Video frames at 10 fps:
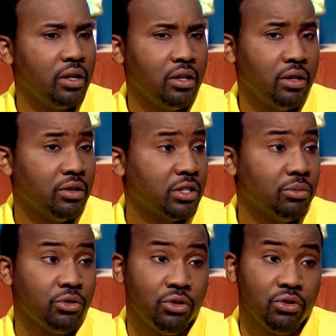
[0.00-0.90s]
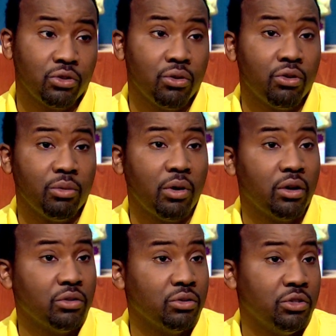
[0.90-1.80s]
at a year, some children don't hold the
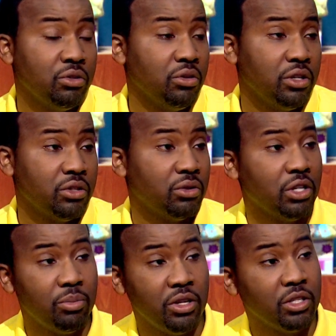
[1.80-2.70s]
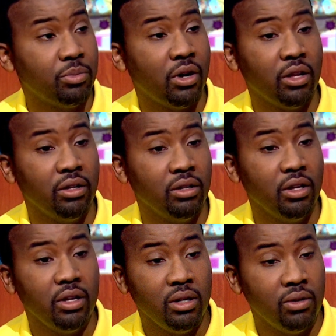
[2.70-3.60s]
ball to 2 years. So it depends upon the
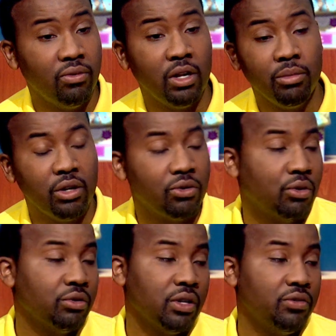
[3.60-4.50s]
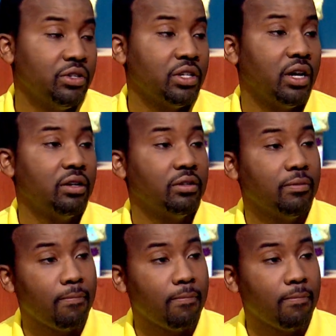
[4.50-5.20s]
development and growth of your child.